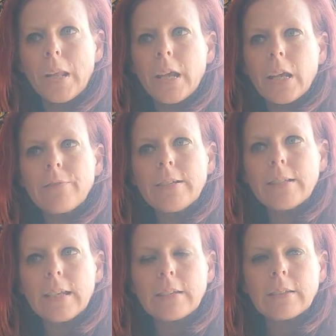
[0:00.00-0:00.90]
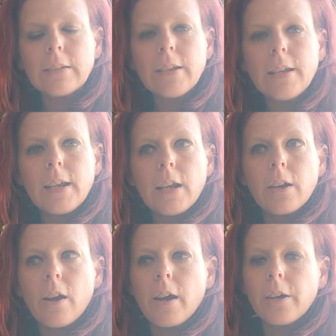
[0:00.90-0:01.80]
If it didn't,
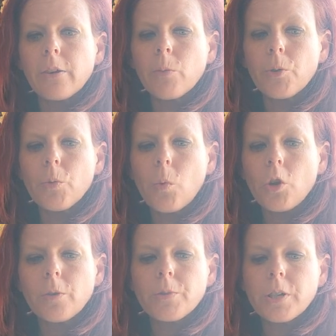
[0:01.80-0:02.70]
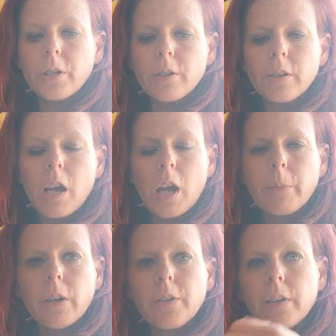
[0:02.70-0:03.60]
you're more than welcome to
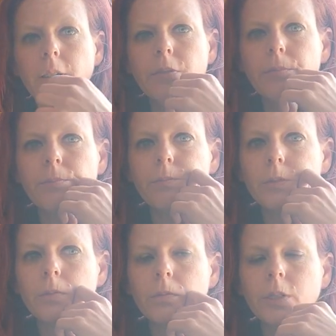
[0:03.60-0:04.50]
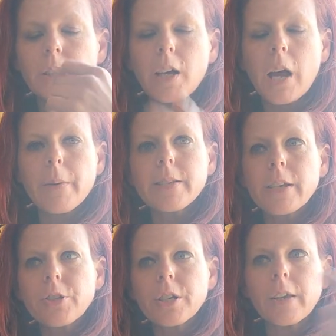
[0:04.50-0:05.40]
comment in the comment
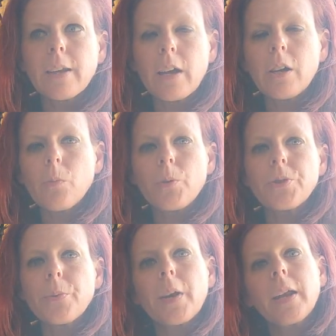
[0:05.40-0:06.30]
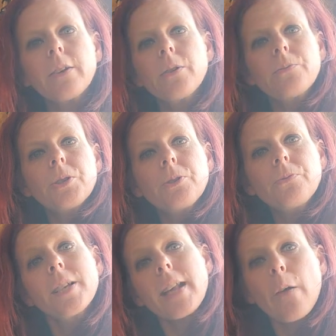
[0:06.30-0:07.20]
section, and I will see what I can do to
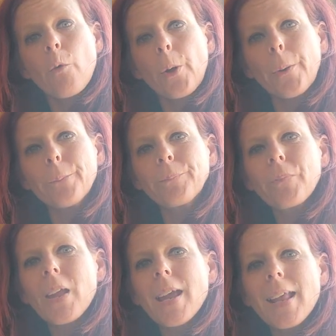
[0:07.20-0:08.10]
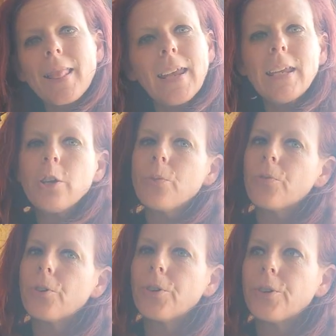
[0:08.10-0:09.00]
fix that for you. Thank you
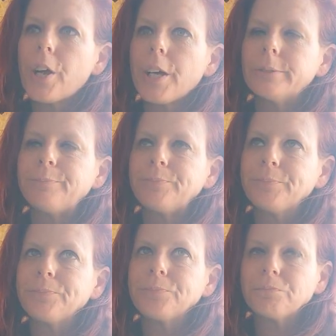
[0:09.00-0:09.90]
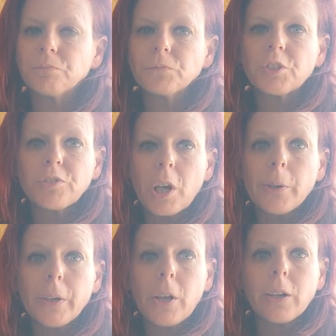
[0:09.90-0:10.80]
for
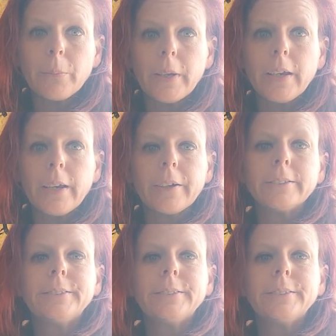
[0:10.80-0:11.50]
following along and being here.